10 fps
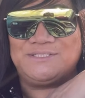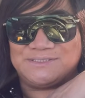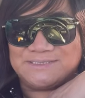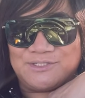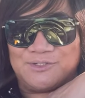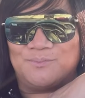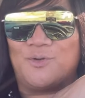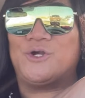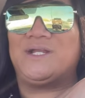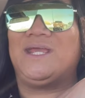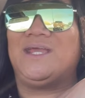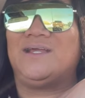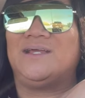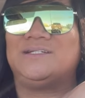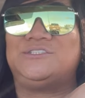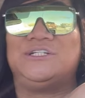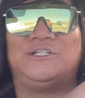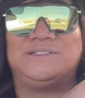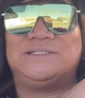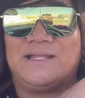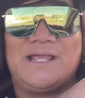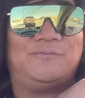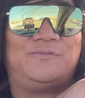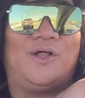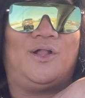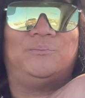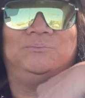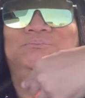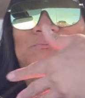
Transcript: She said good morning. She looked delightful.